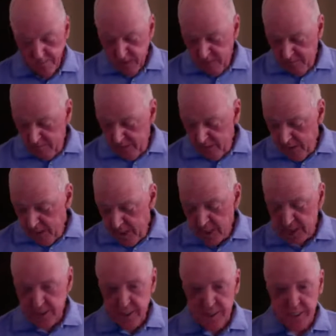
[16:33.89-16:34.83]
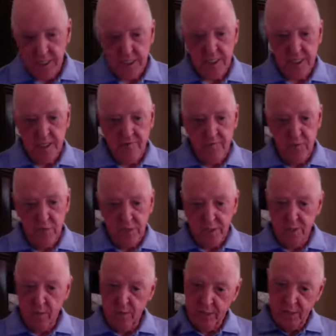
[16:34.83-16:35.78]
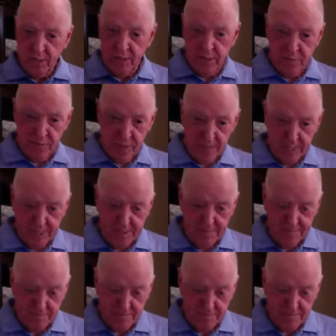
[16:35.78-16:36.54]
a very high success level with someone else's product.